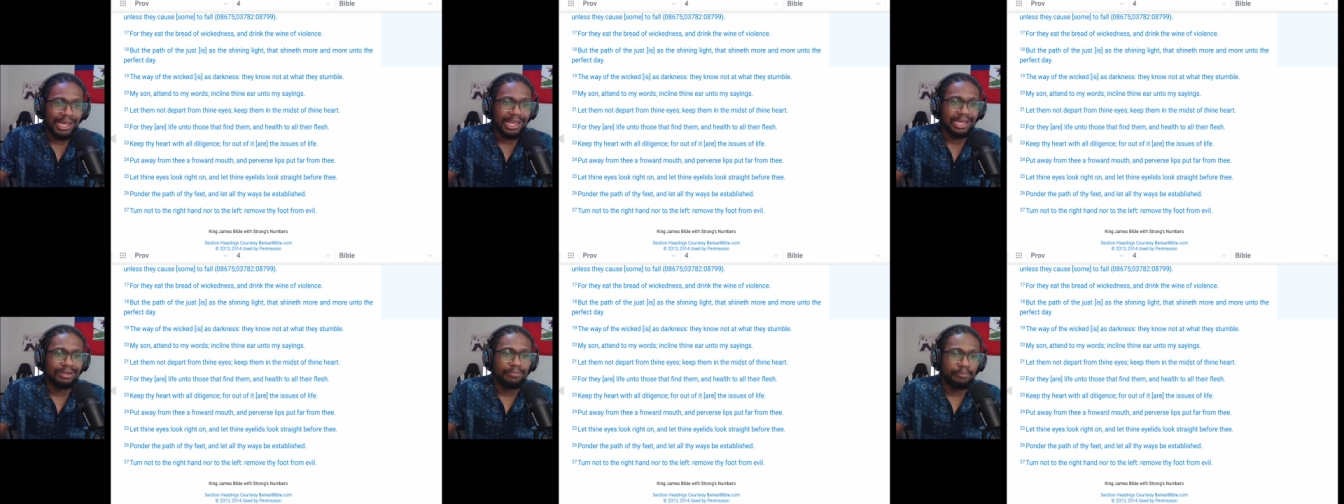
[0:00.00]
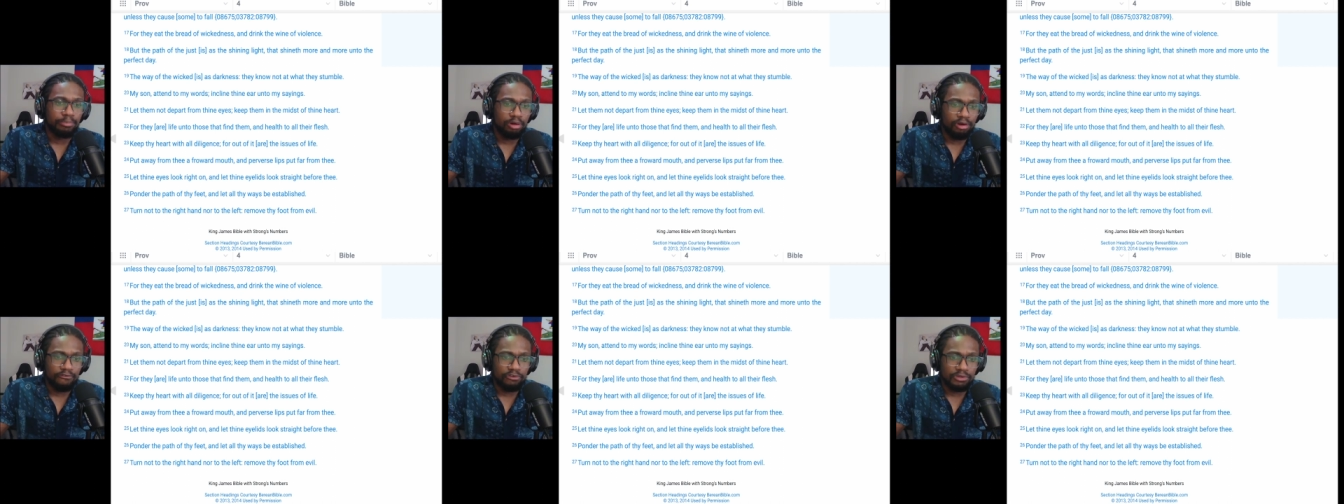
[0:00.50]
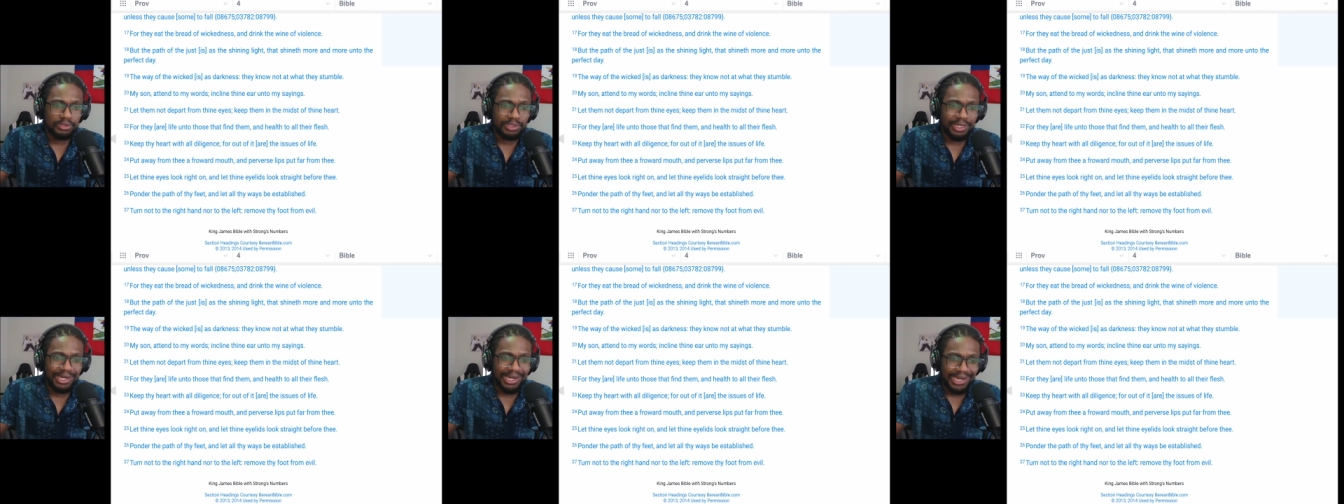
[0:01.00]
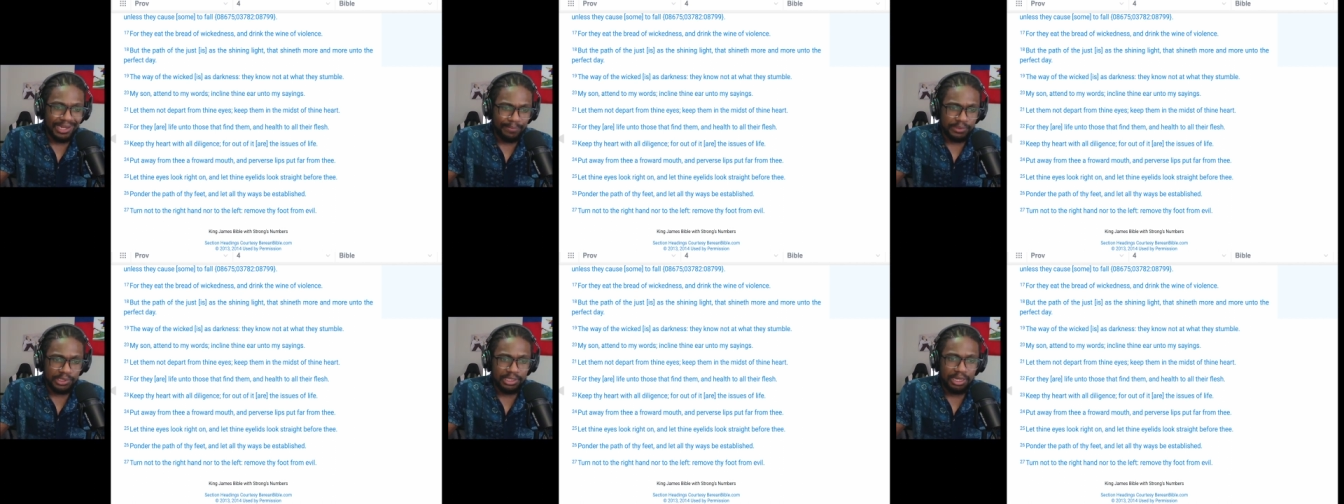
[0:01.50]
and perverse
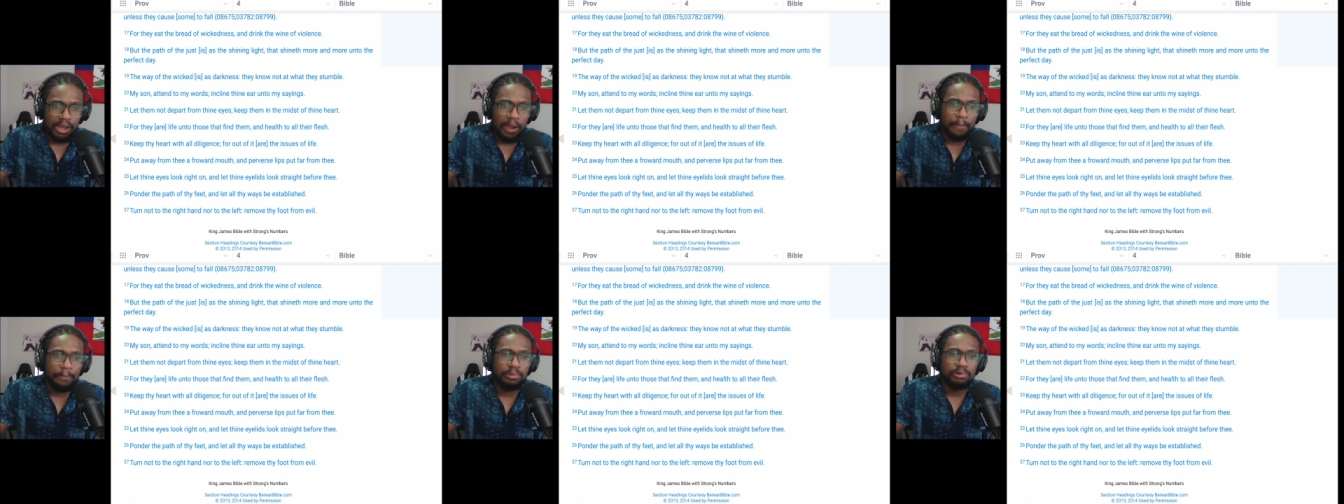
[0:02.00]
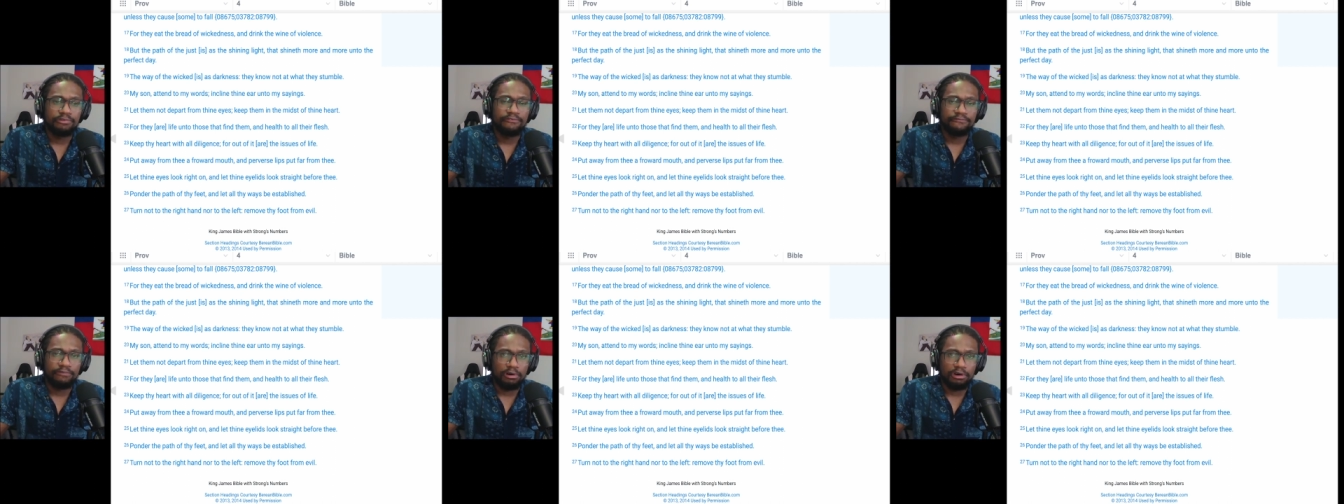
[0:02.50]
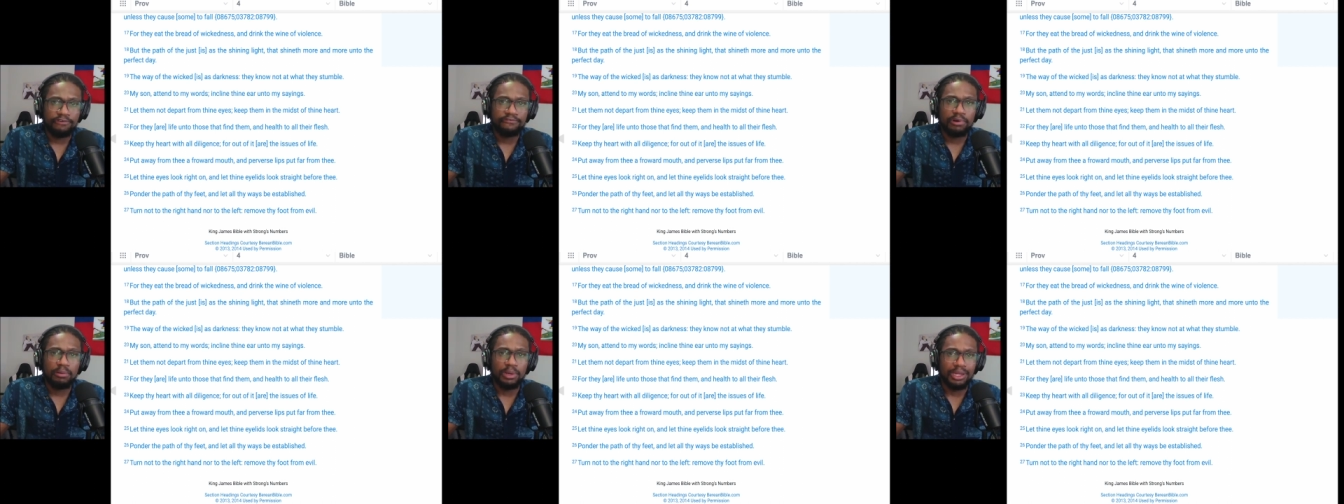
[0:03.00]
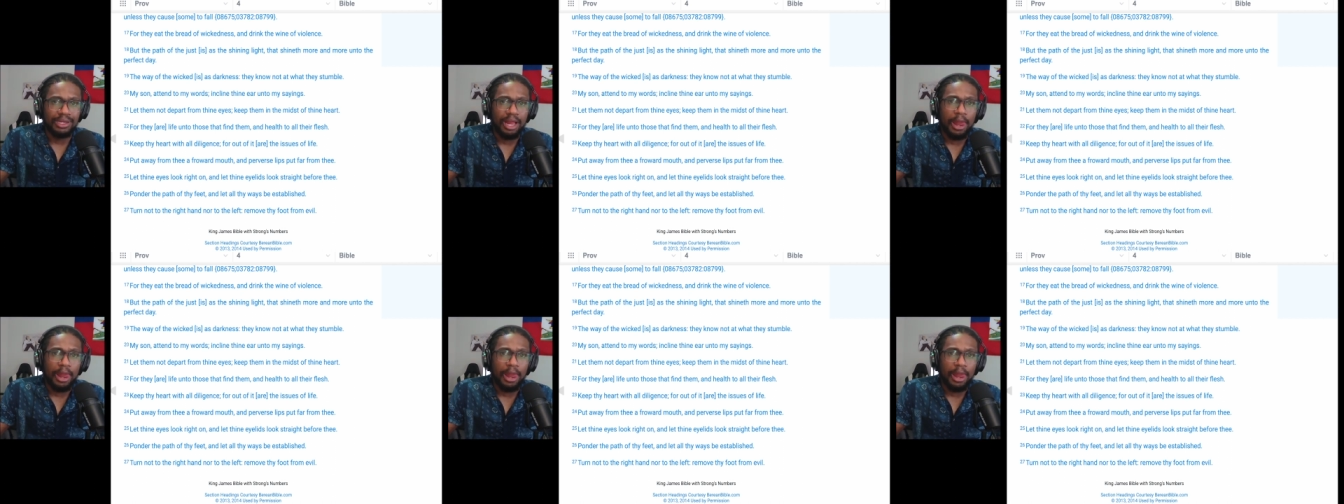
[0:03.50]
lips put far from it.